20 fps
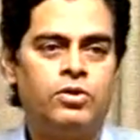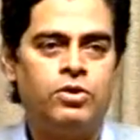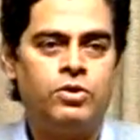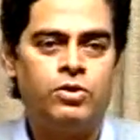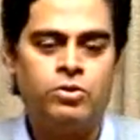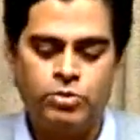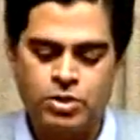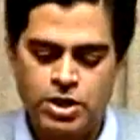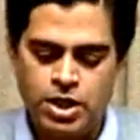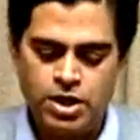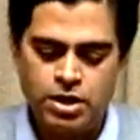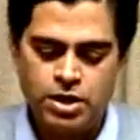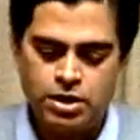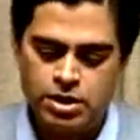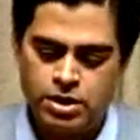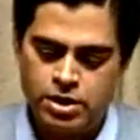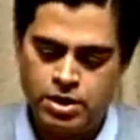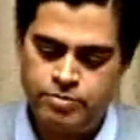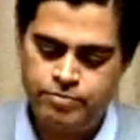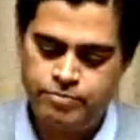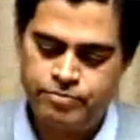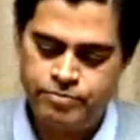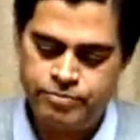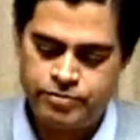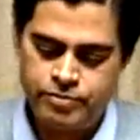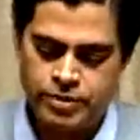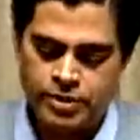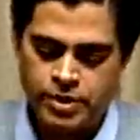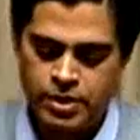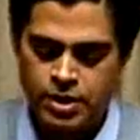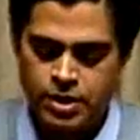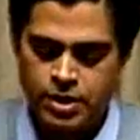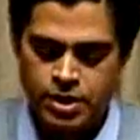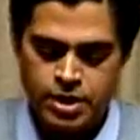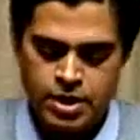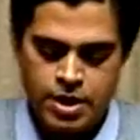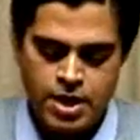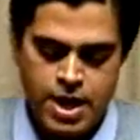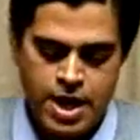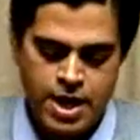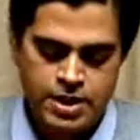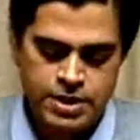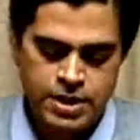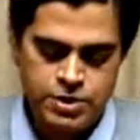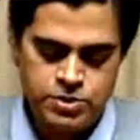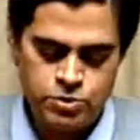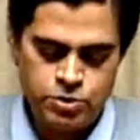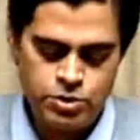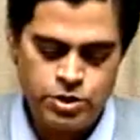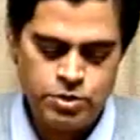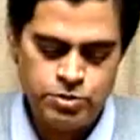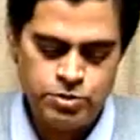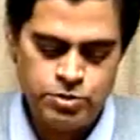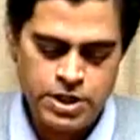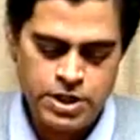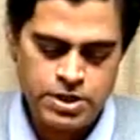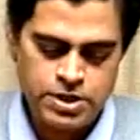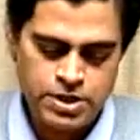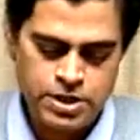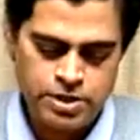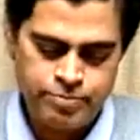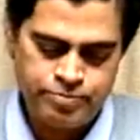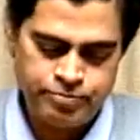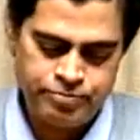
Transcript: Okay, as I told you that,